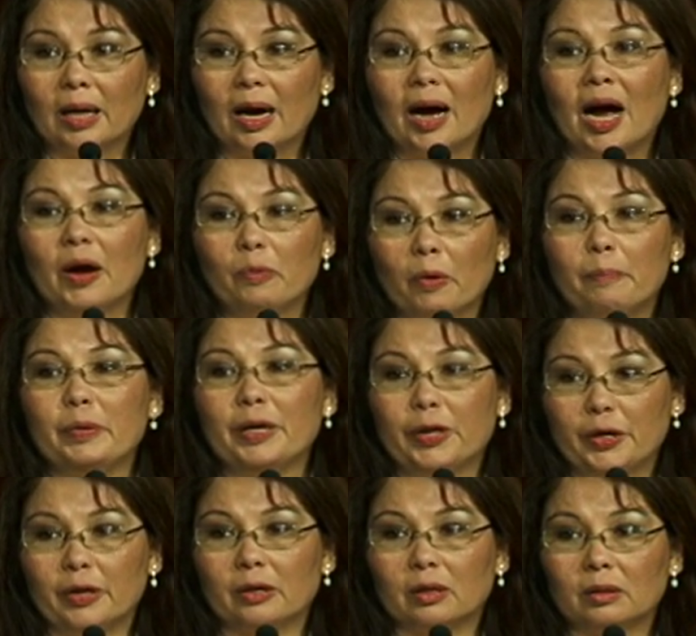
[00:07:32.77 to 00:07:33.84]
I will be
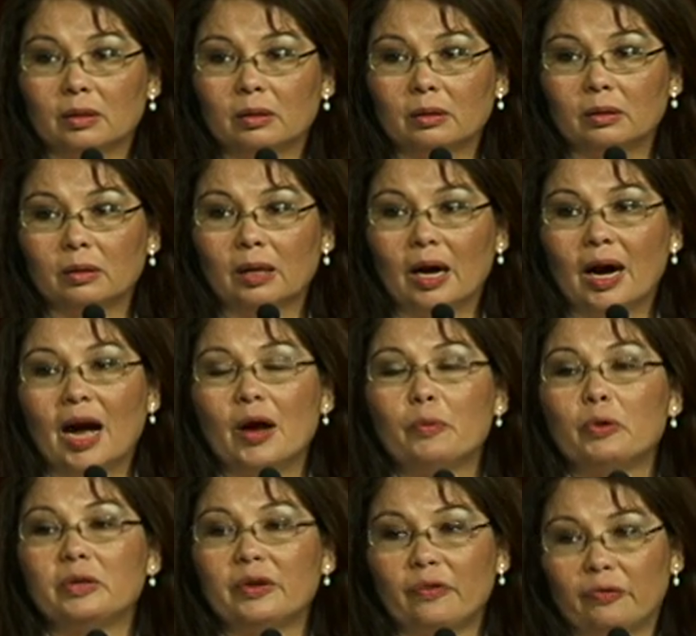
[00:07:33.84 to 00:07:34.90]
here. I
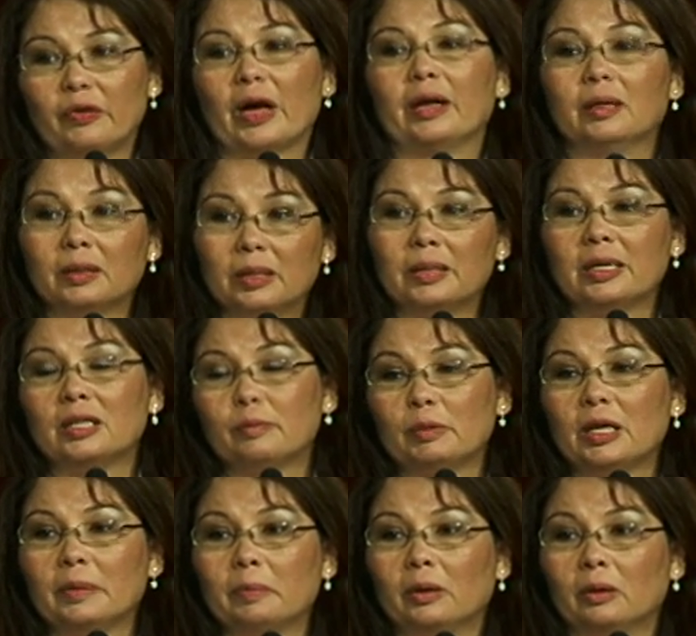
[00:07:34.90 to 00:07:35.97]
will defend these
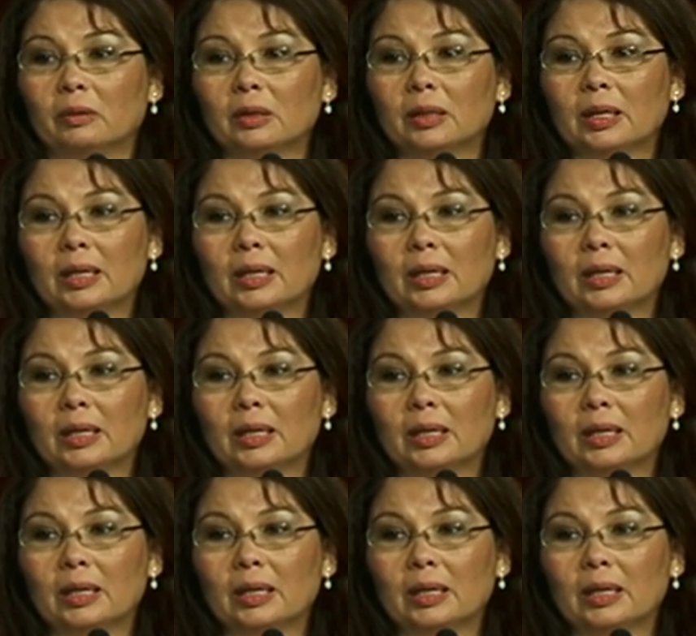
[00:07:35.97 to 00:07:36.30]
people.